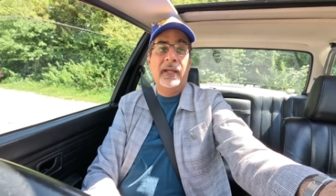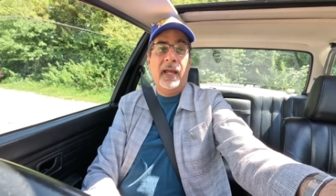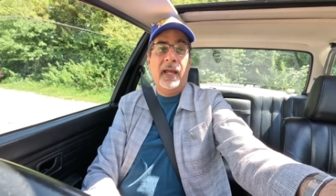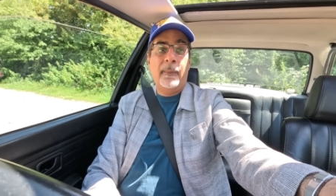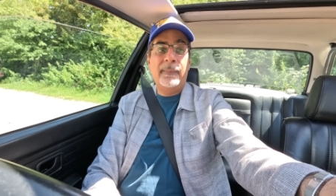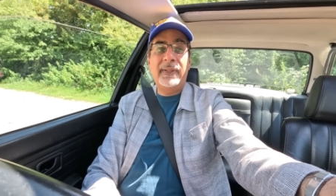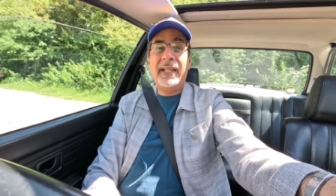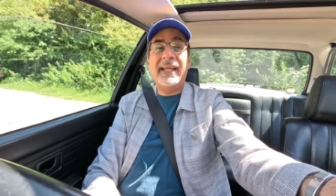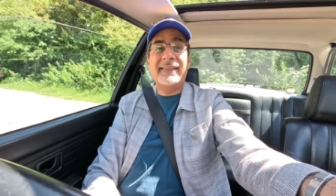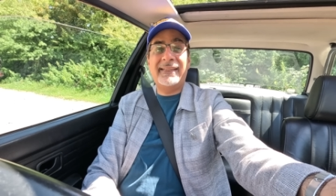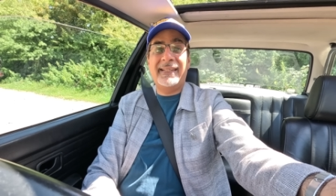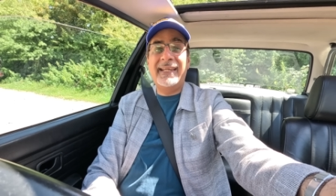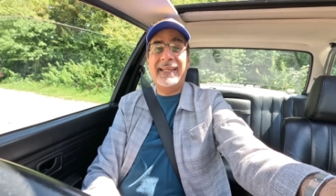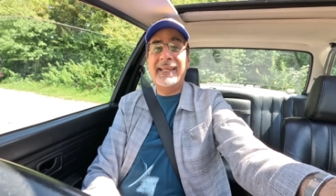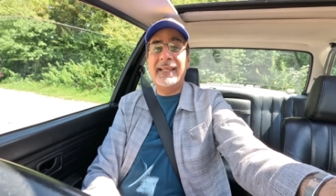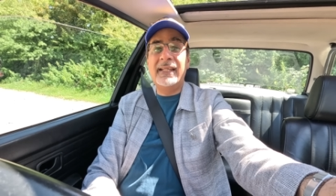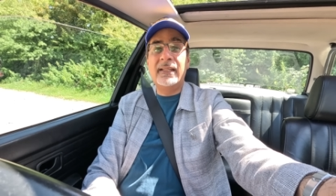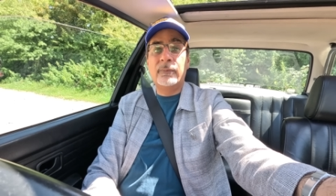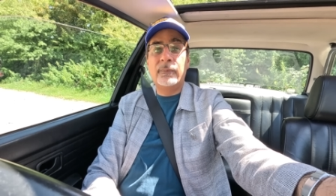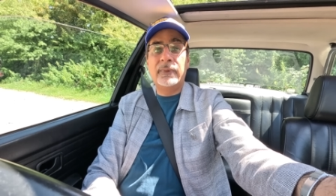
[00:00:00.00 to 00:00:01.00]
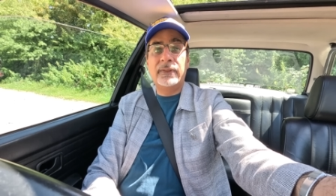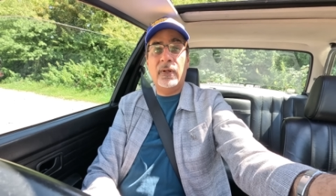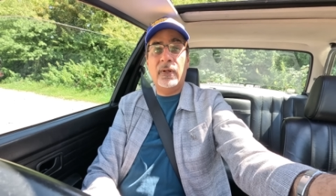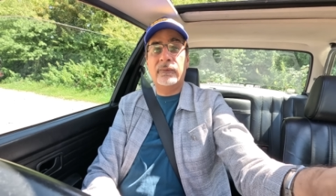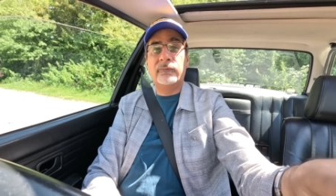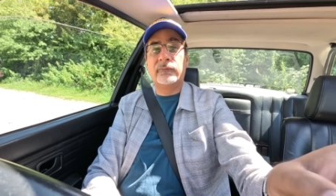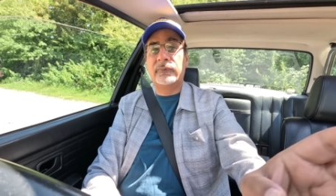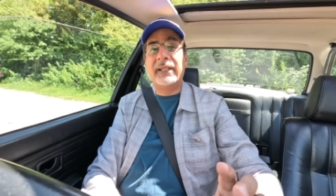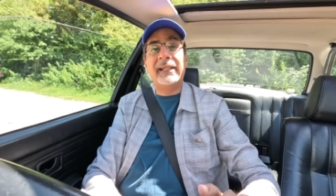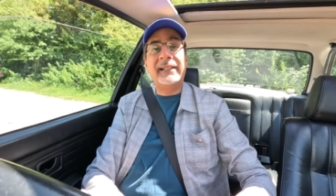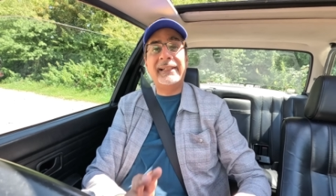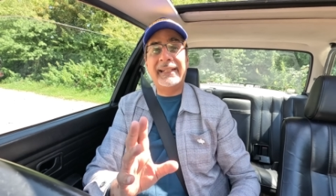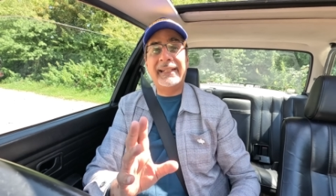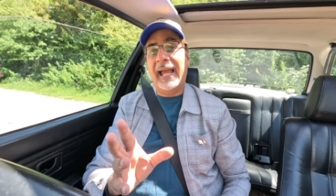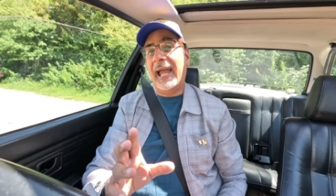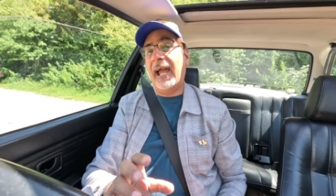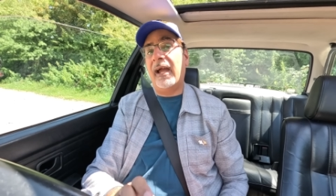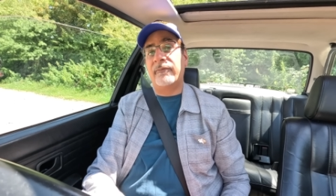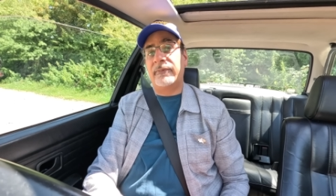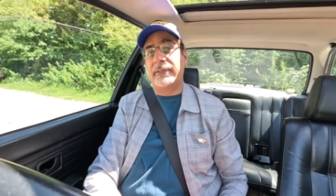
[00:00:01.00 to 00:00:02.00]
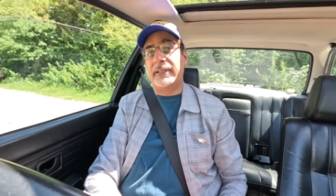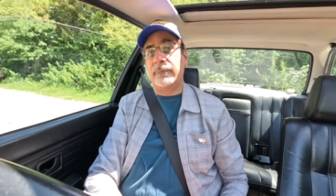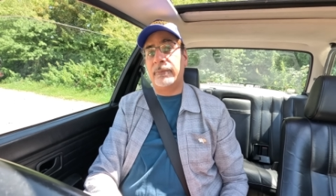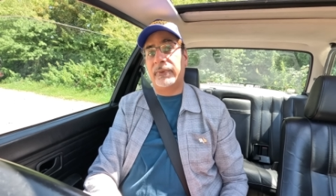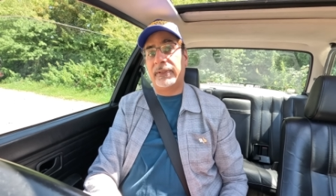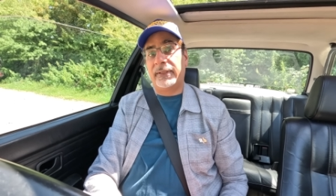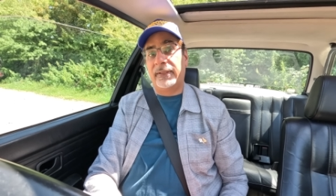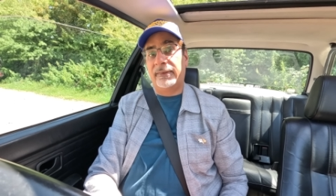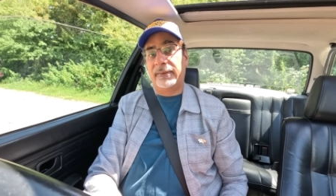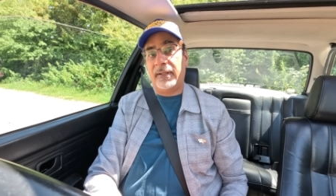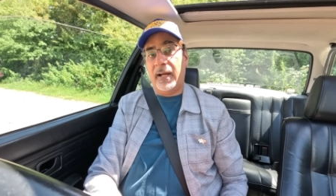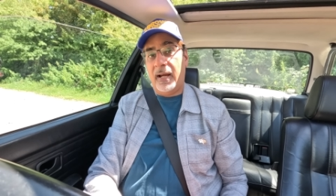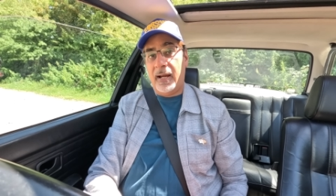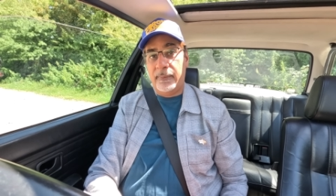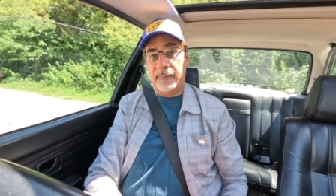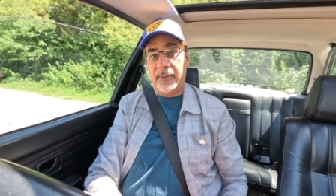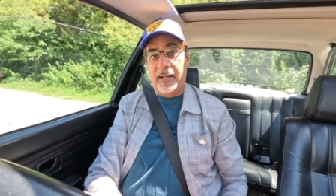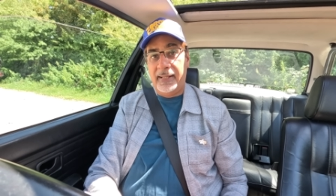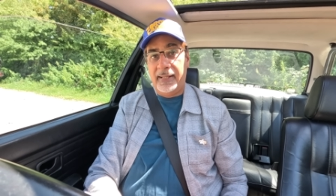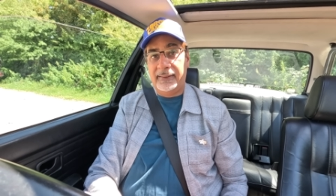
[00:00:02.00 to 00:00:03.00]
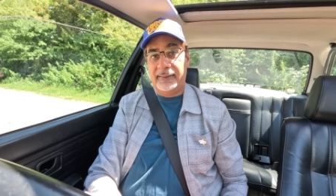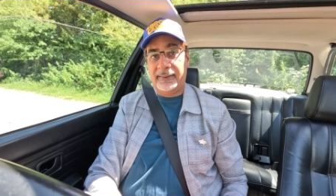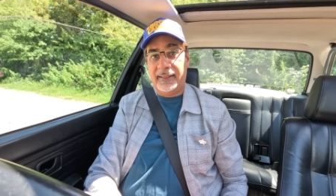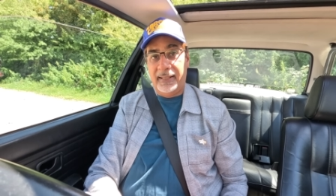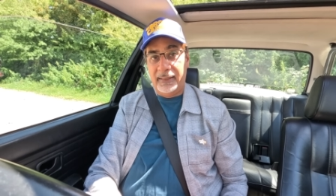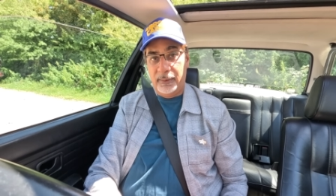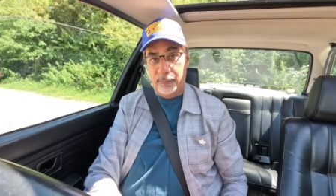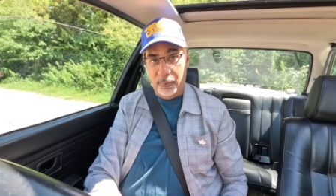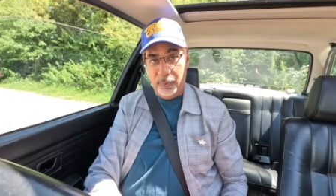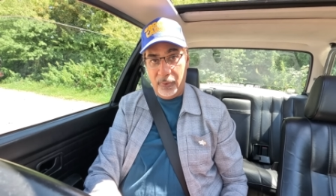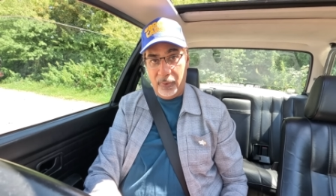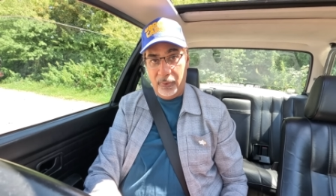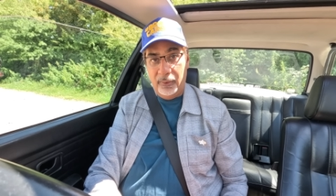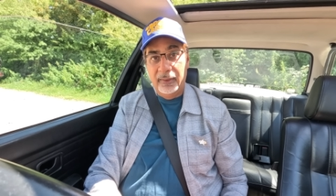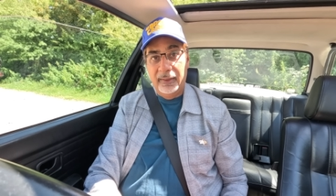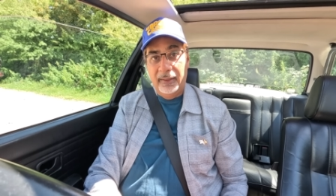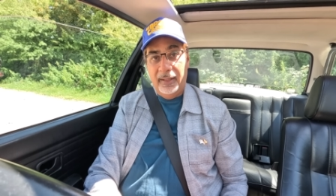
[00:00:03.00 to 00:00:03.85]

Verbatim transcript: I mean, as it is, we don't really have any British car brands anymore.